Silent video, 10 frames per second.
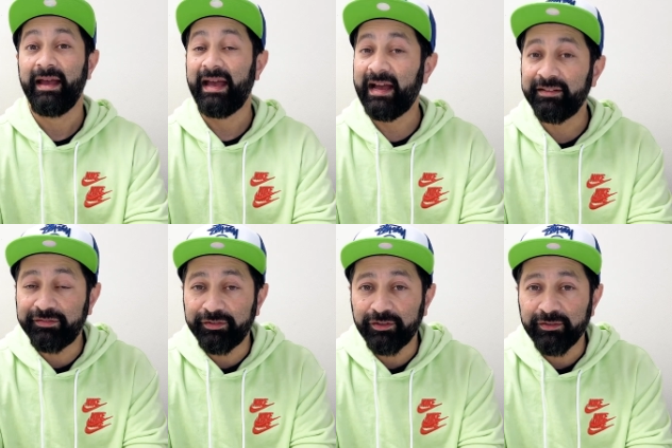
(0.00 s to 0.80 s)

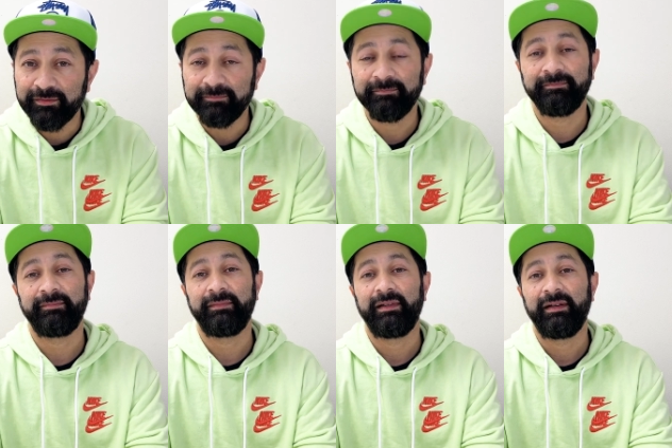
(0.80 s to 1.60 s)
Answer,
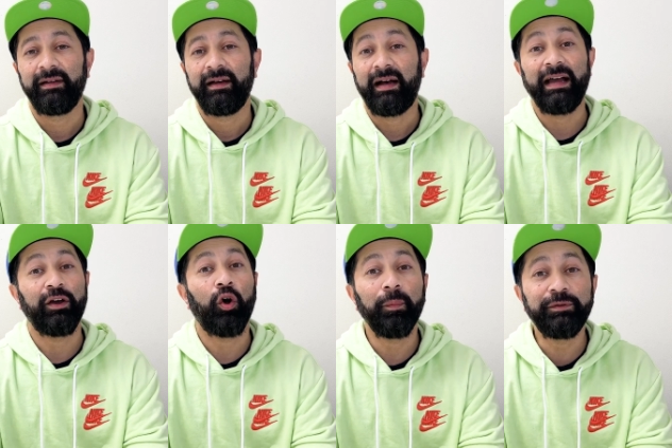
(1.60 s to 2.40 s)
I
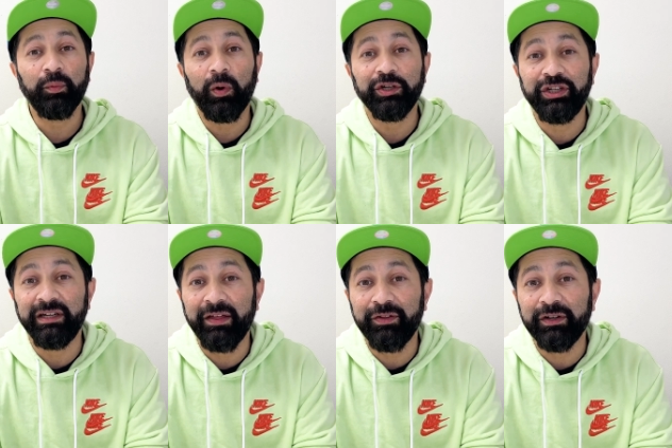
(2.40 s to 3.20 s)
hope to watch
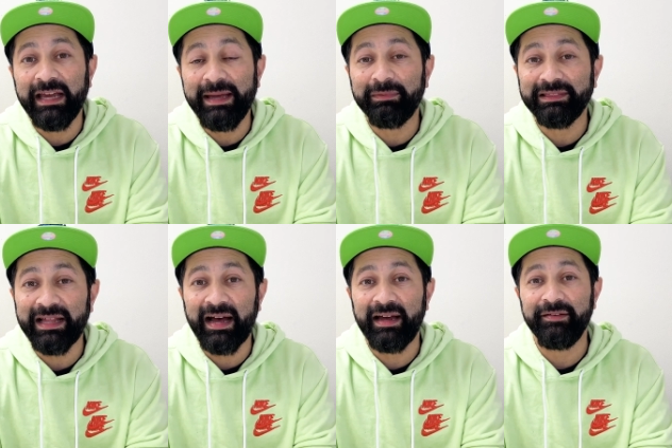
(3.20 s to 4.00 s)
another game
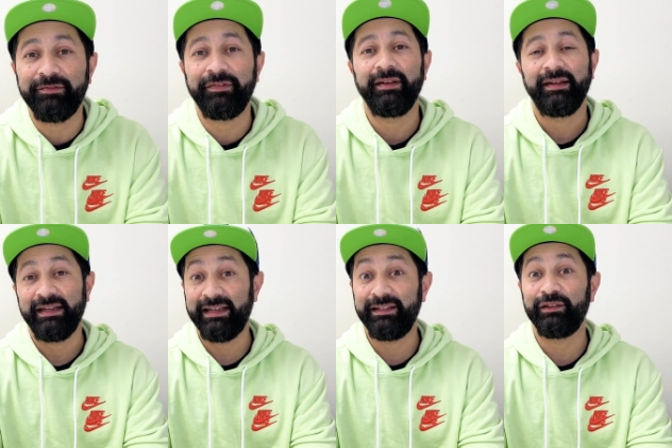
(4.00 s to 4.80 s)
live
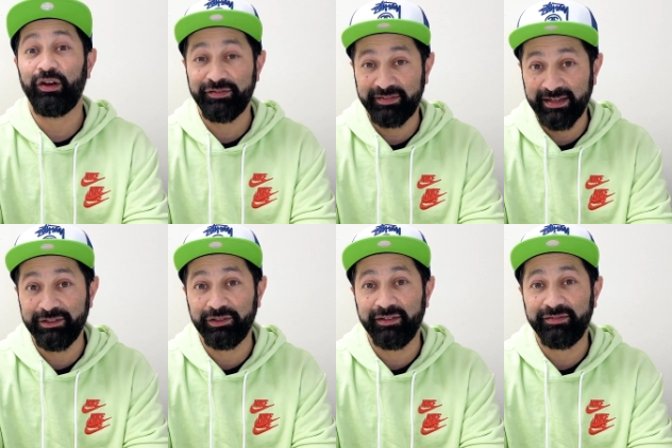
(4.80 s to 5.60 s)
in Los
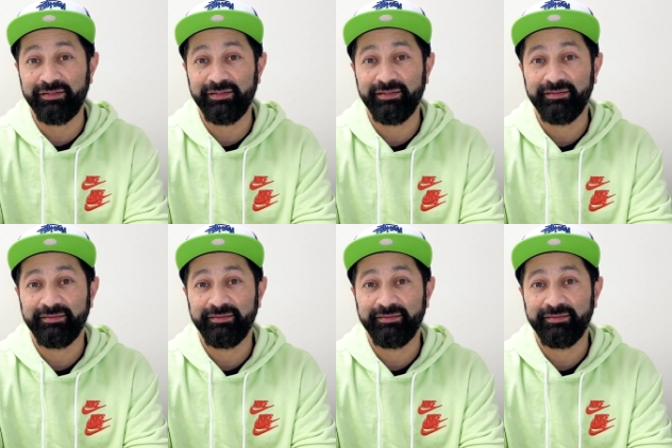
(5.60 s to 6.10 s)
Angeles.